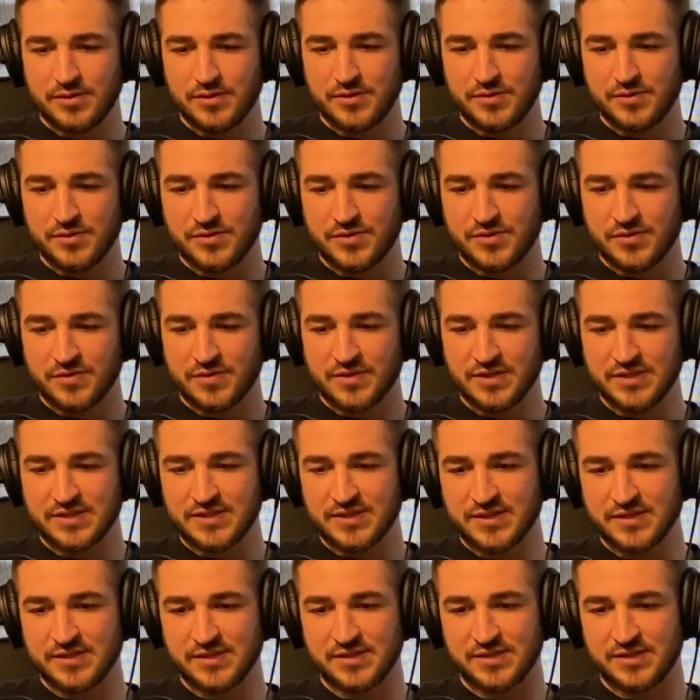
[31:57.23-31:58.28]
So this
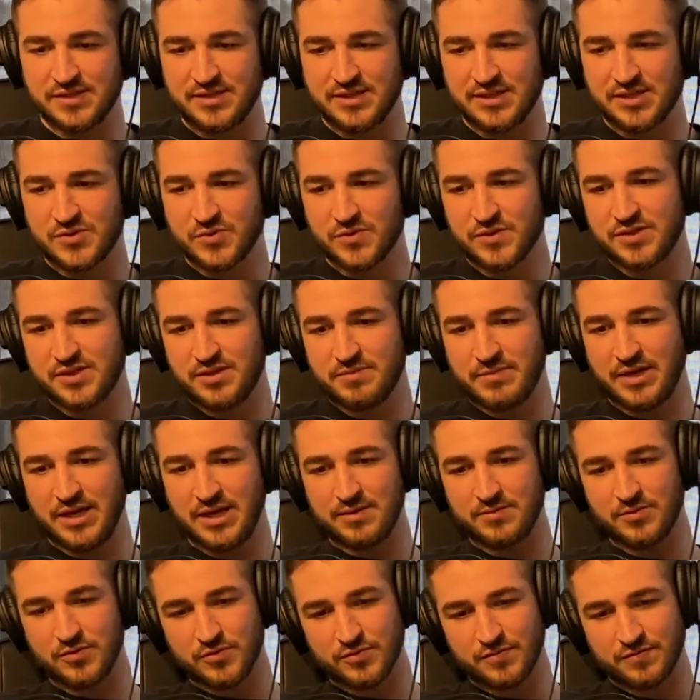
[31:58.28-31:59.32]
was the main
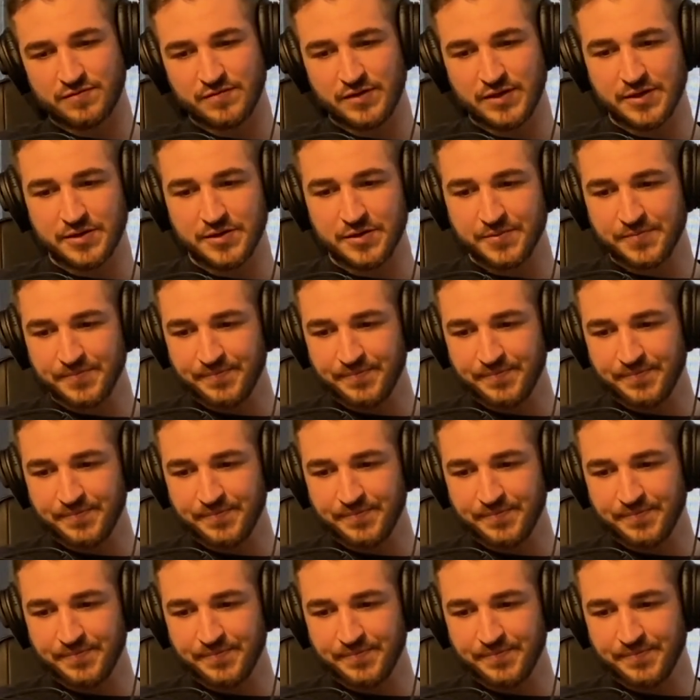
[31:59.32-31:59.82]
motivator.